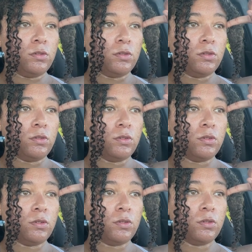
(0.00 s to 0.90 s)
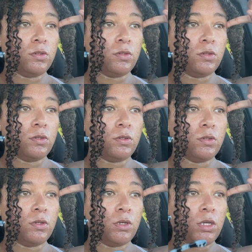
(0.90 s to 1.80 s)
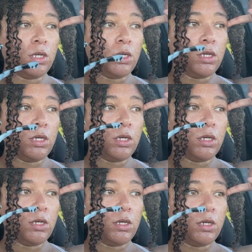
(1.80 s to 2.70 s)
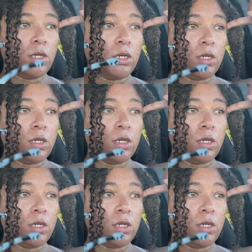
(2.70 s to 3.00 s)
Nothing is said.